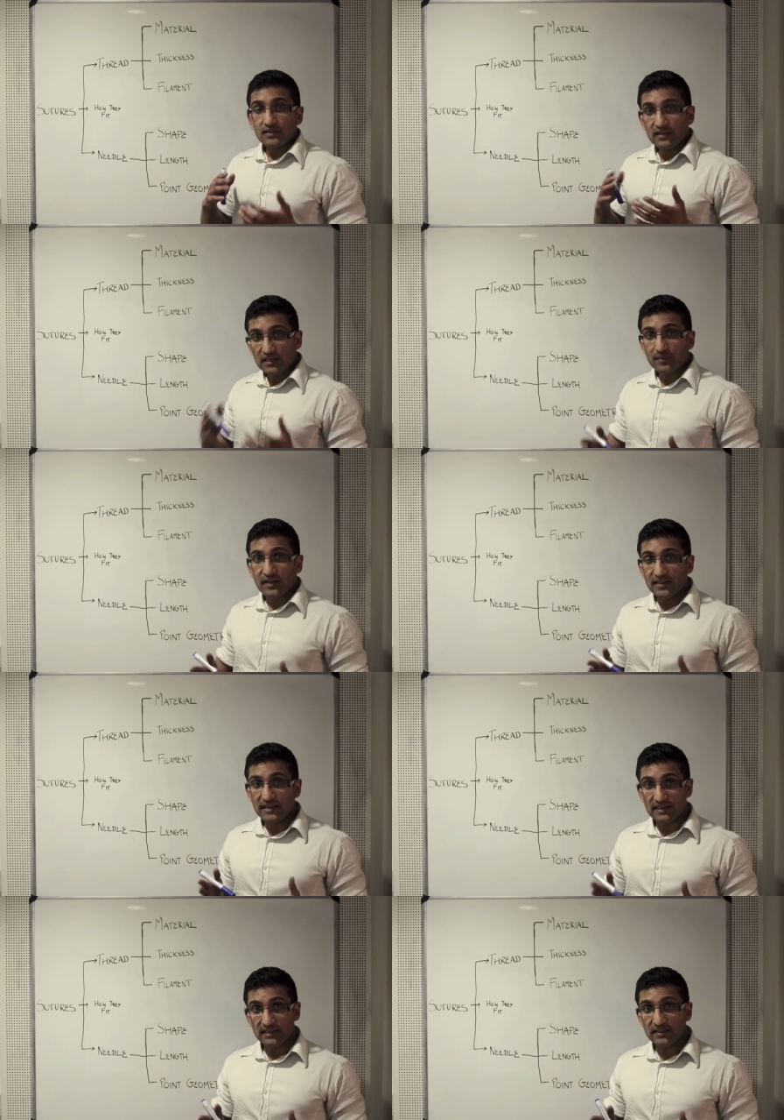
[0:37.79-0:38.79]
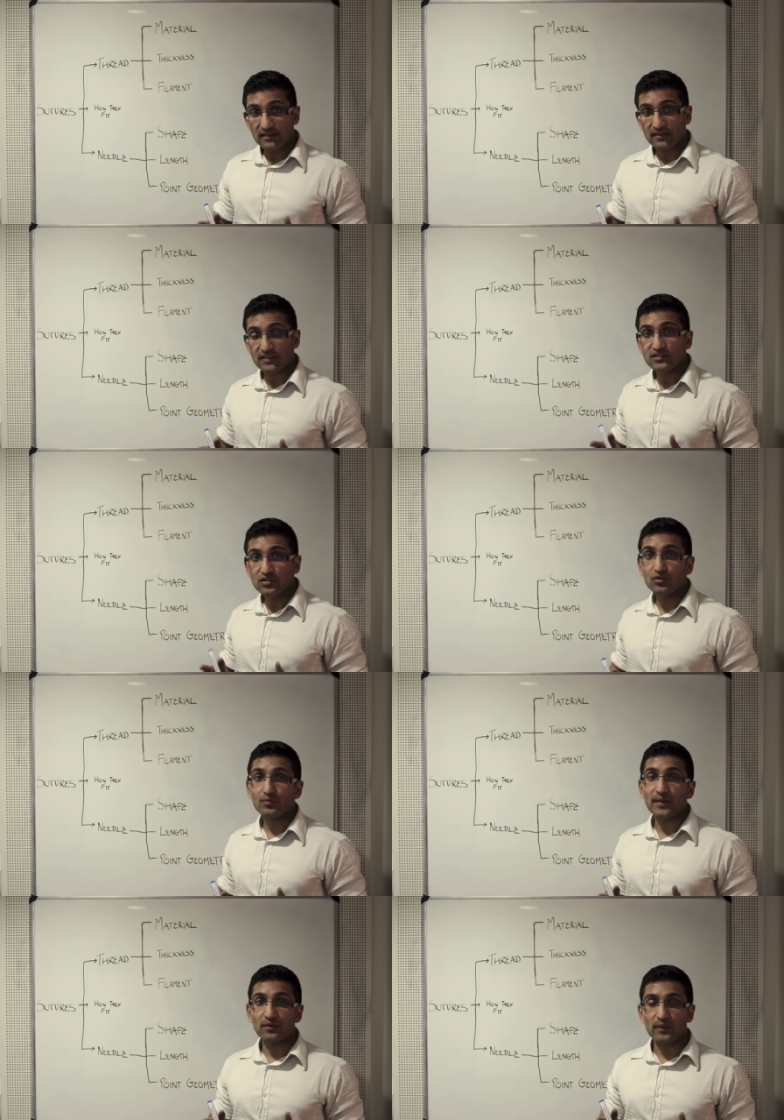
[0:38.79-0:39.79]
think about healing, there's two
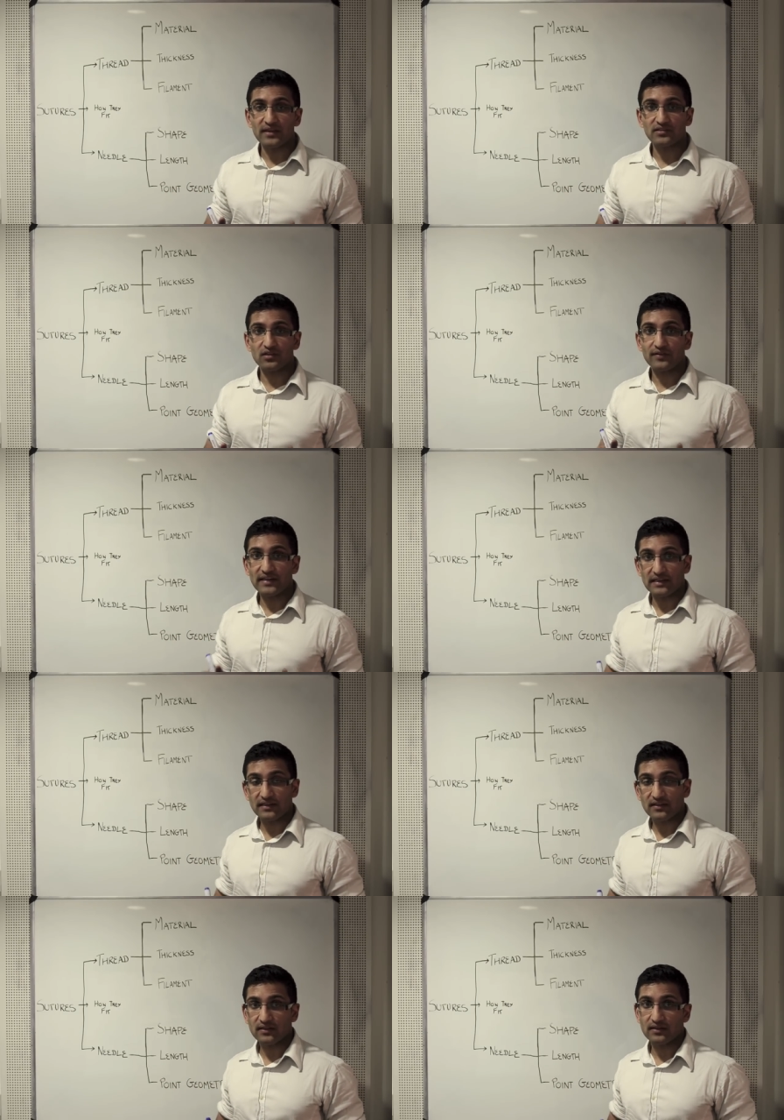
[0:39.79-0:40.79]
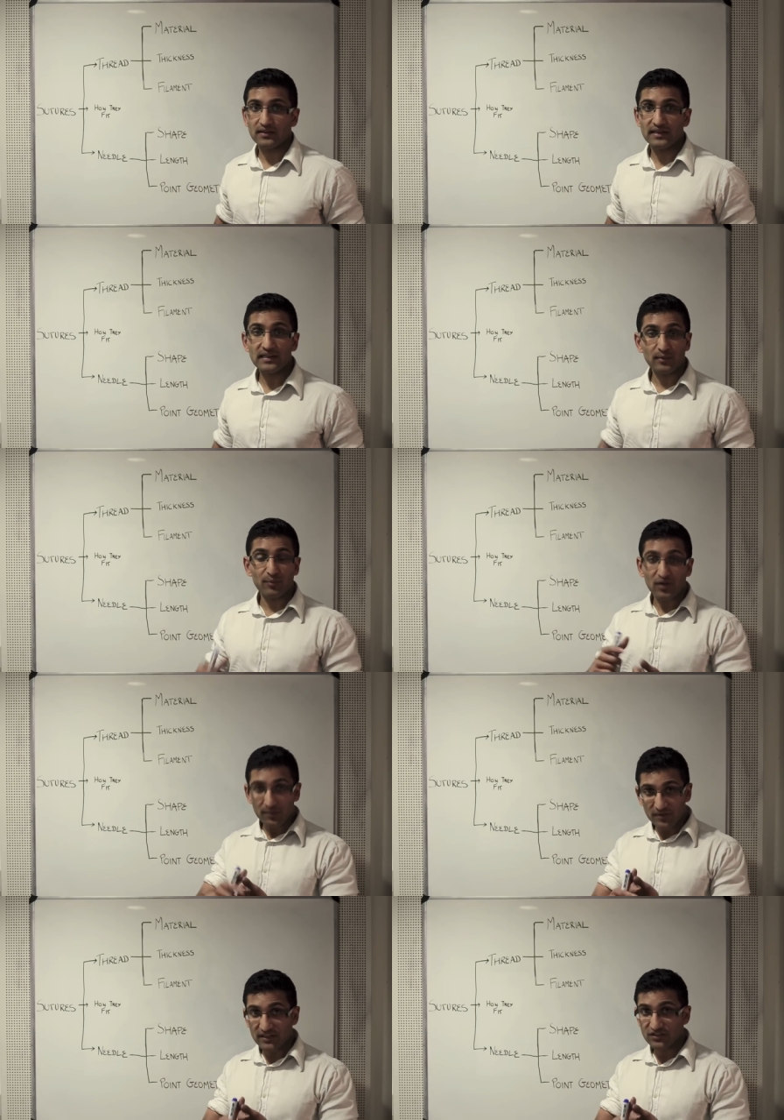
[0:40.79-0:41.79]
main ways of healing healing by
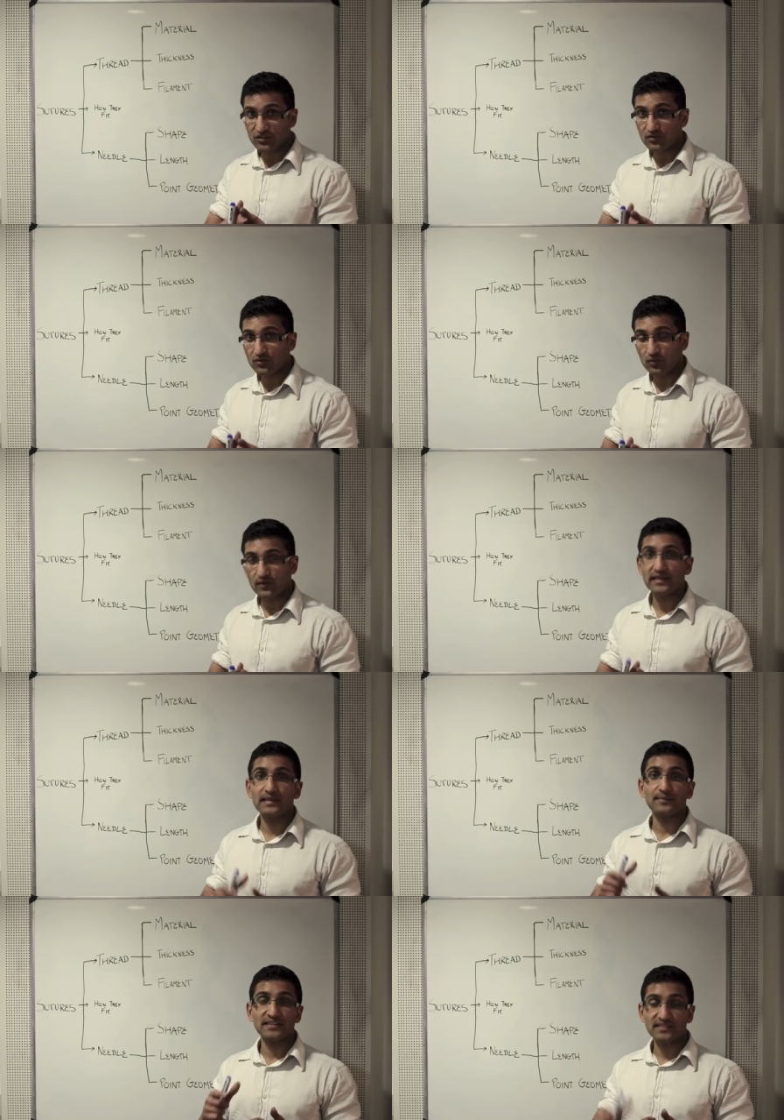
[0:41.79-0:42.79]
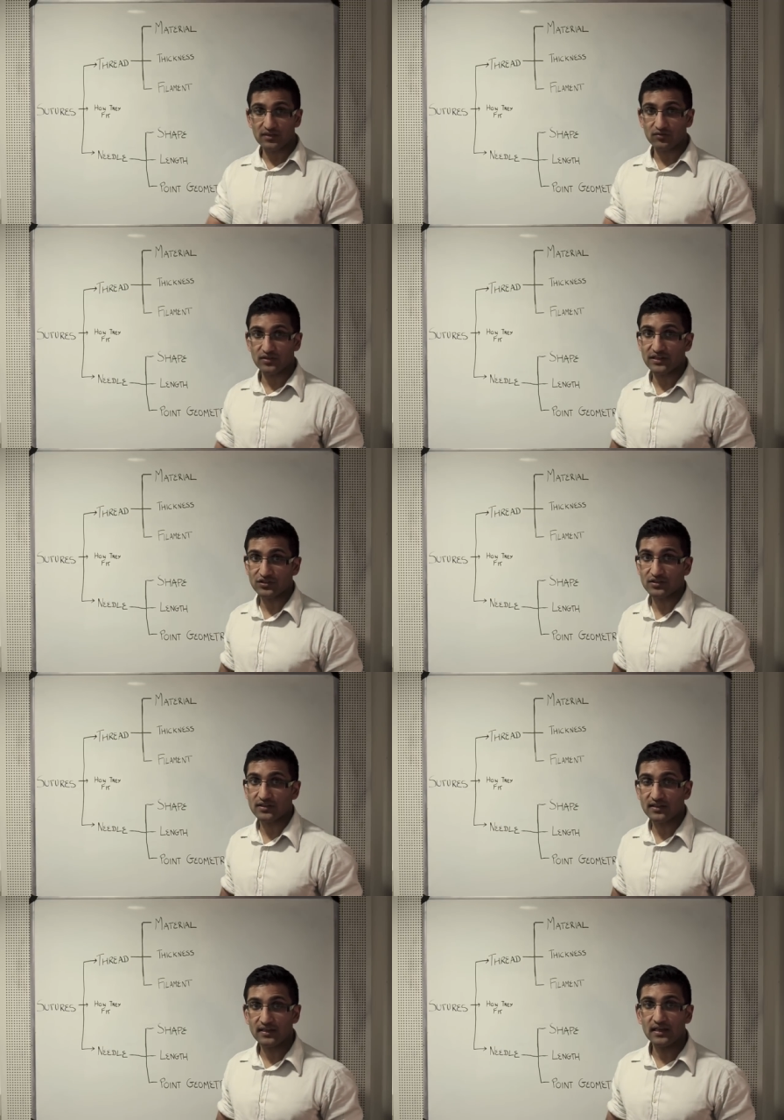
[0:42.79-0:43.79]
primary intention or healing by secondary intention.
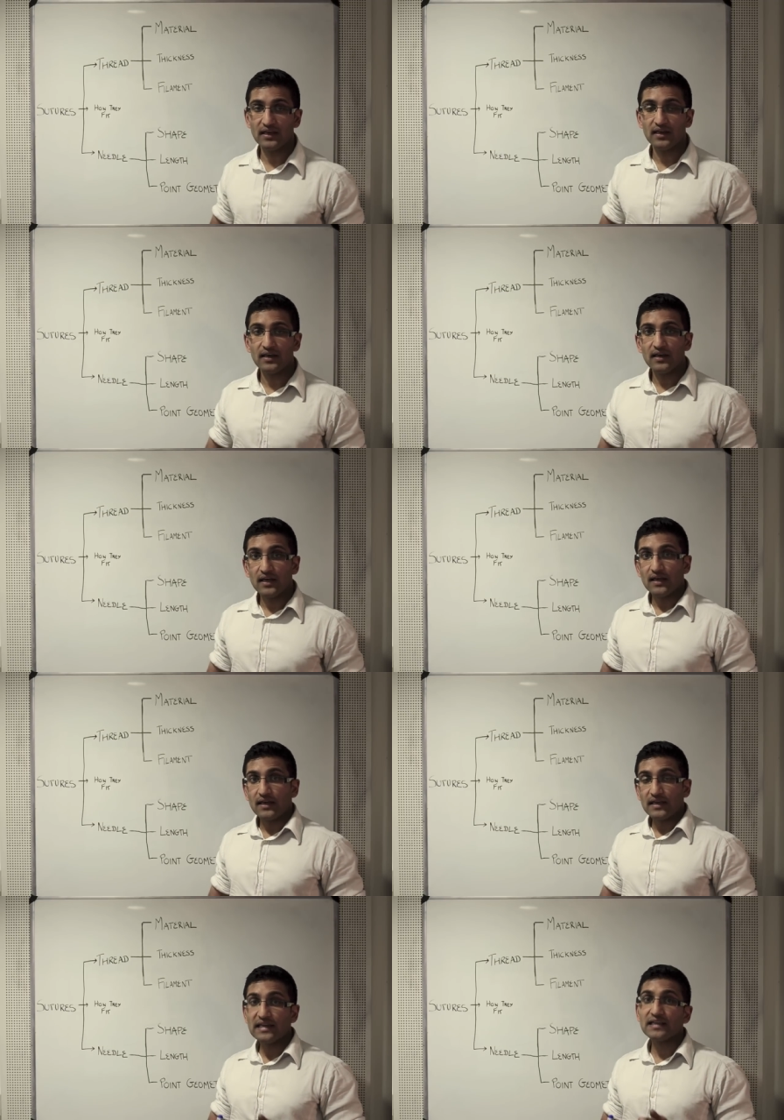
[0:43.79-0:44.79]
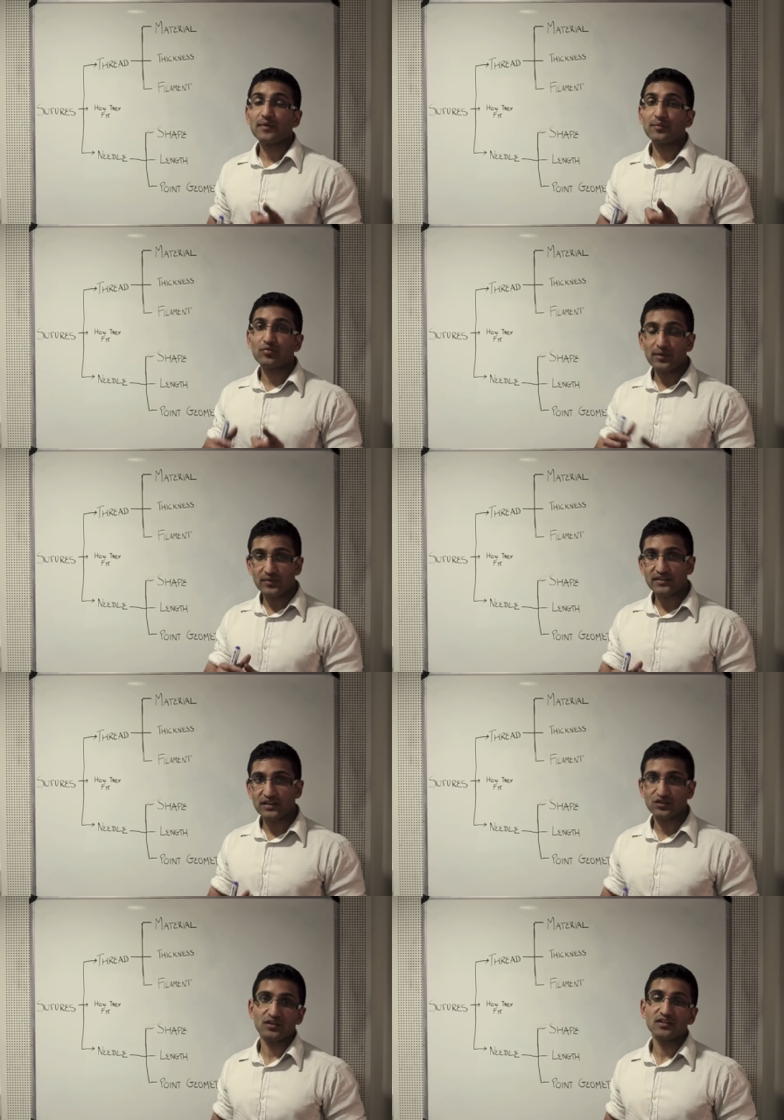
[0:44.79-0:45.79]
Healing by primary
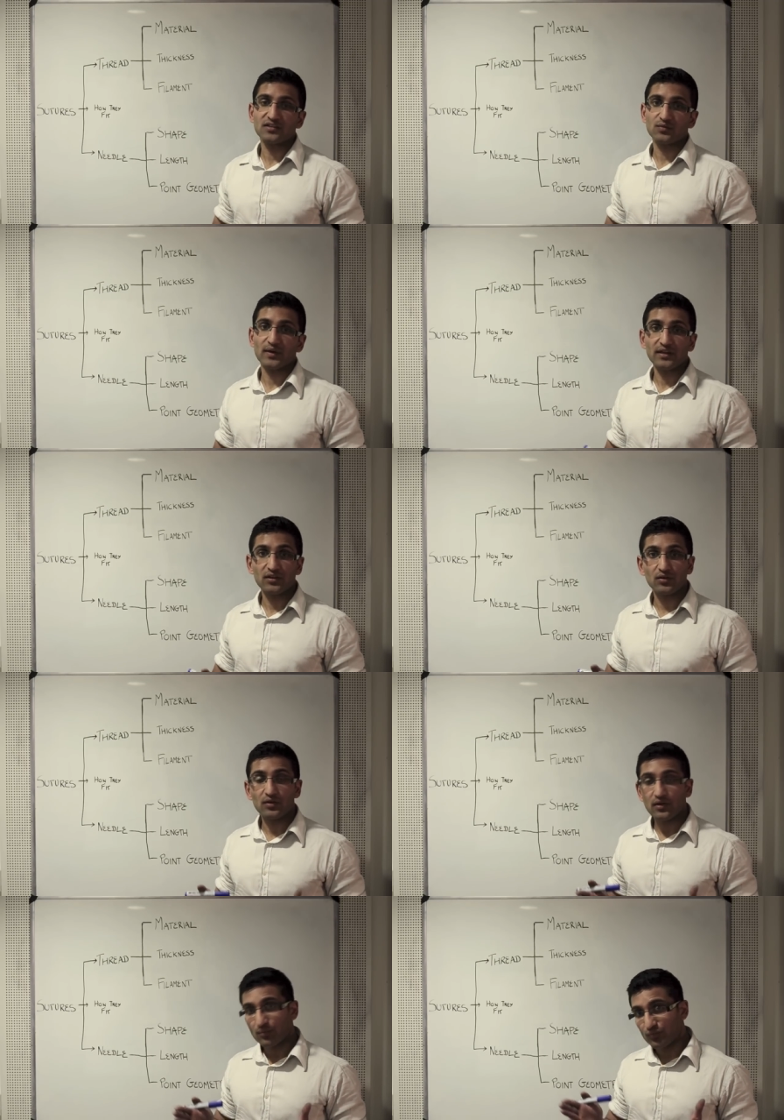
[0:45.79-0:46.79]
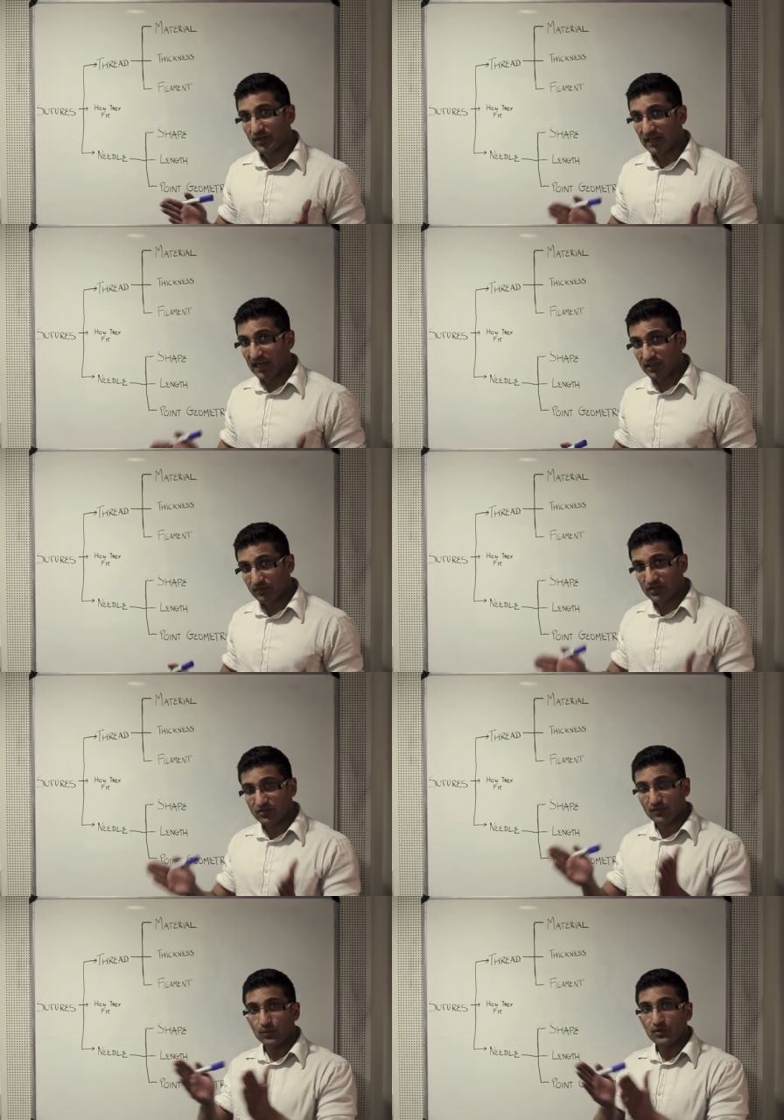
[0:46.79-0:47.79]
intention is where you bring either edge
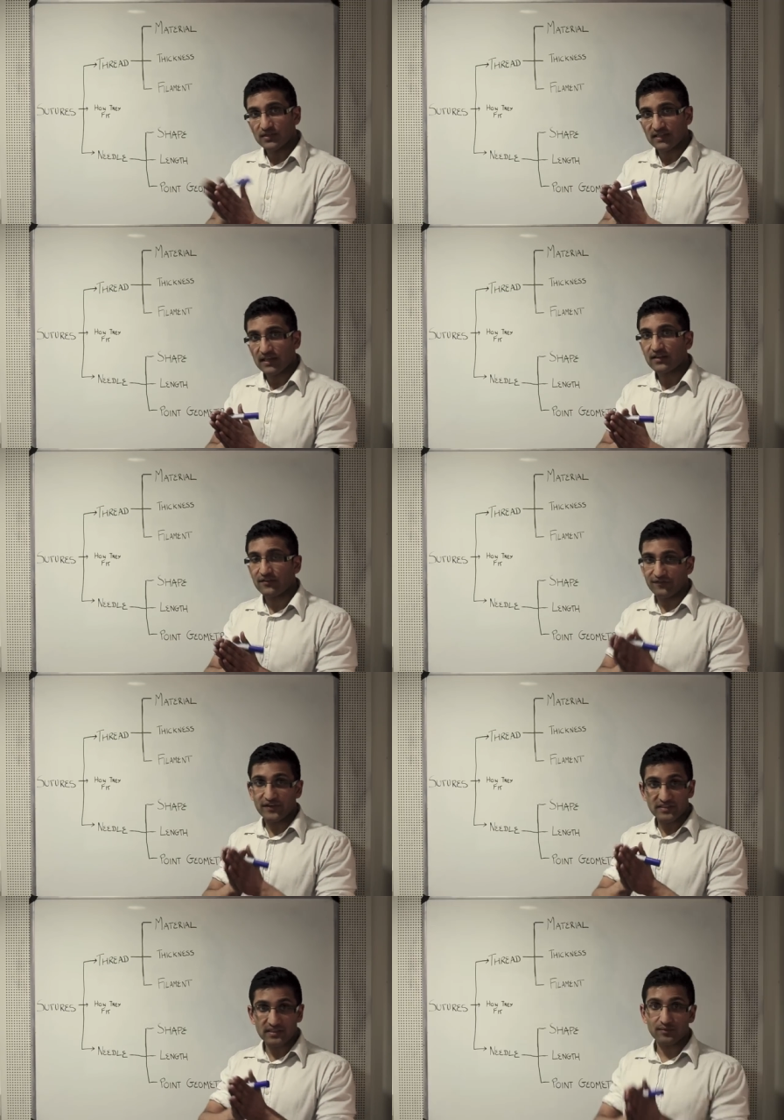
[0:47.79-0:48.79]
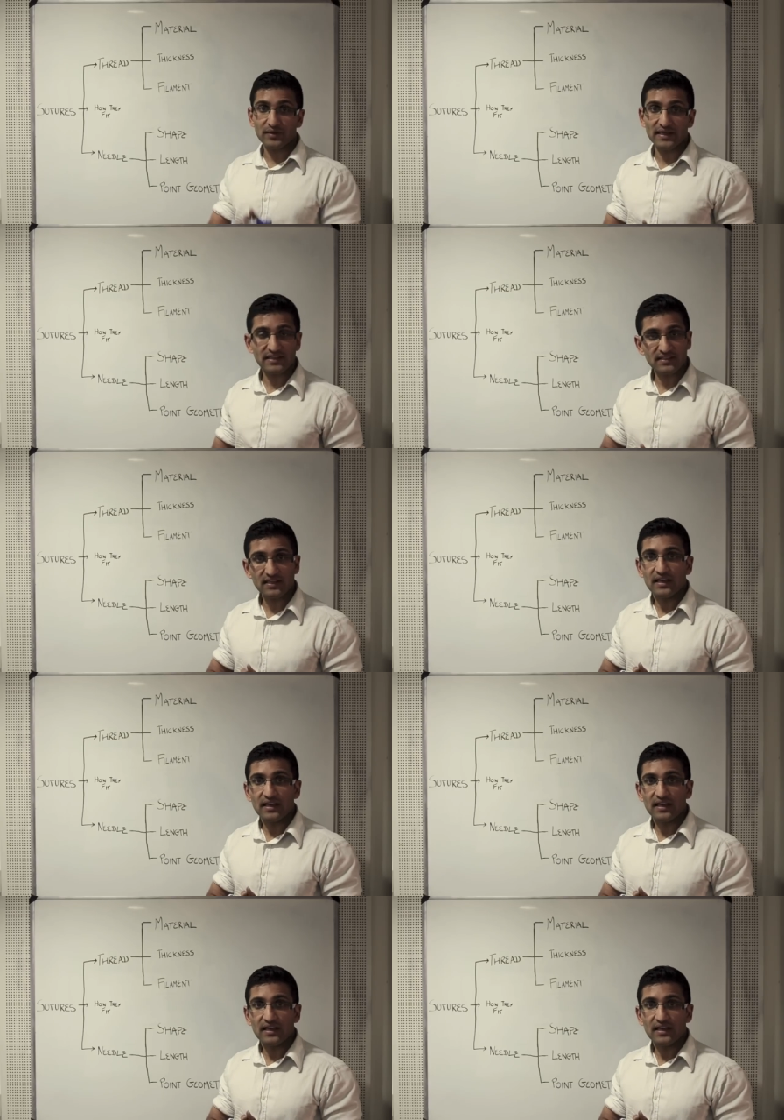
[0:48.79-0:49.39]
of the wound together and fix it in place,